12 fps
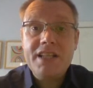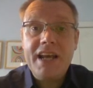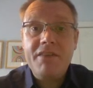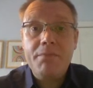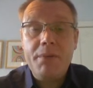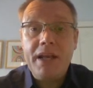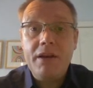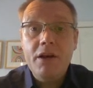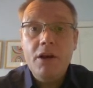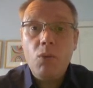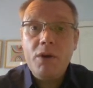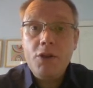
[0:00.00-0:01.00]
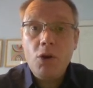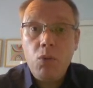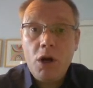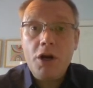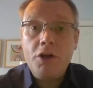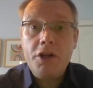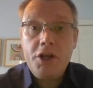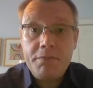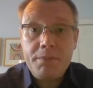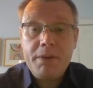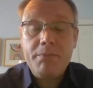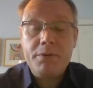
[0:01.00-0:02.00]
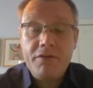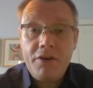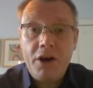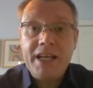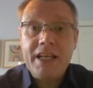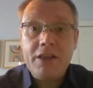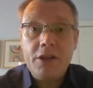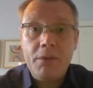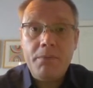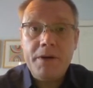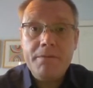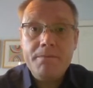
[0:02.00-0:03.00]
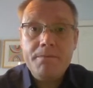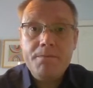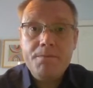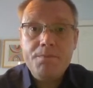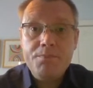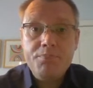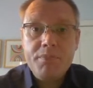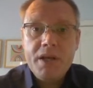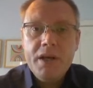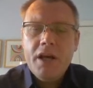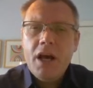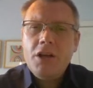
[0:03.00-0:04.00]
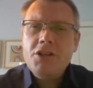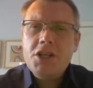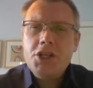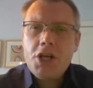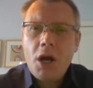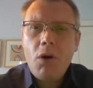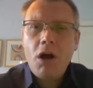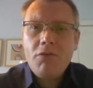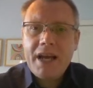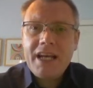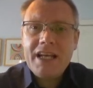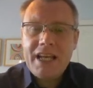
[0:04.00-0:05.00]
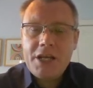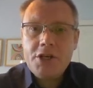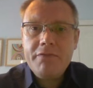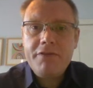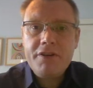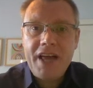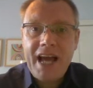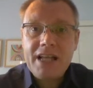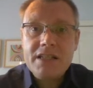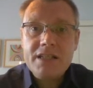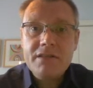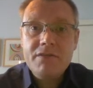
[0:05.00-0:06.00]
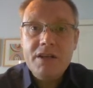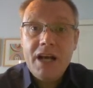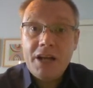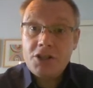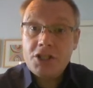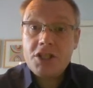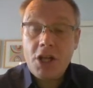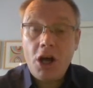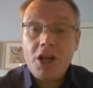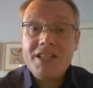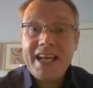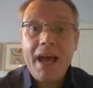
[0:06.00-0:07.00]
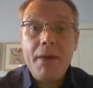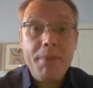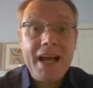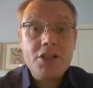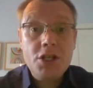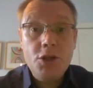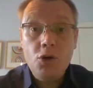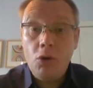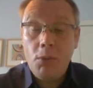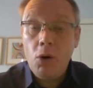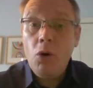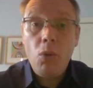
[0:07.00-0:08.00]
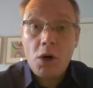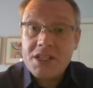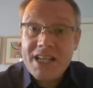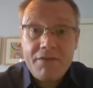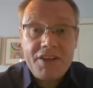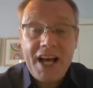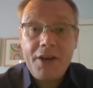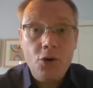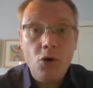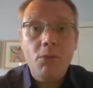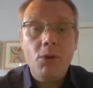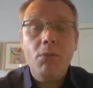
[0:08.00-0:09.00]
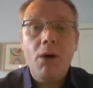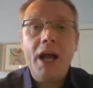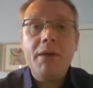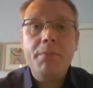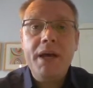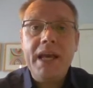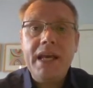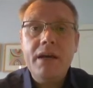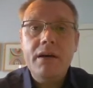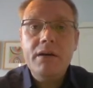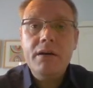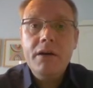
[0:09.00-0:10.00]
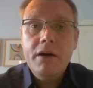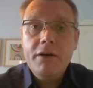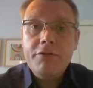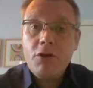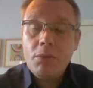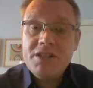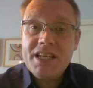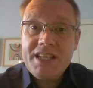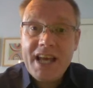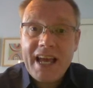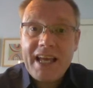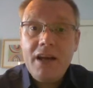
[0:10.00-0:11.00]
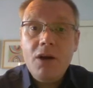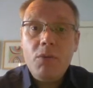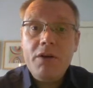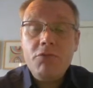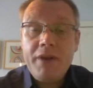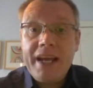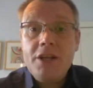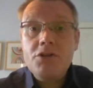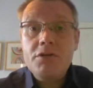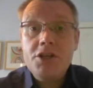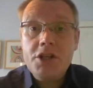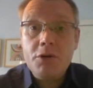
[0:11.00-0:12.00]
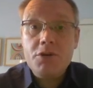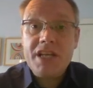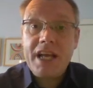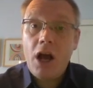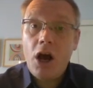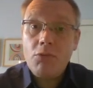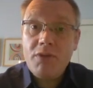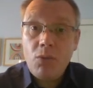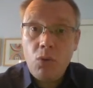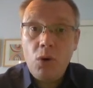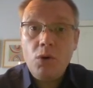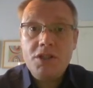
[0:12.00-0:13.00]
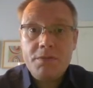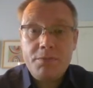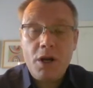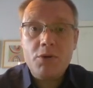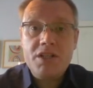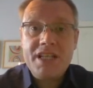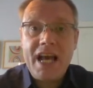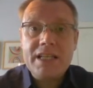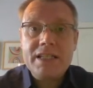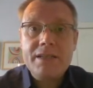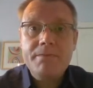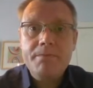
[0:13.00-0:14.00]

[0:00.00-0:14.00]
they've been with the work that you've been providing them. And to show our recognition for that and to start to get back to normal, whatever that normal might be, from today we're reintroducing our rewards process.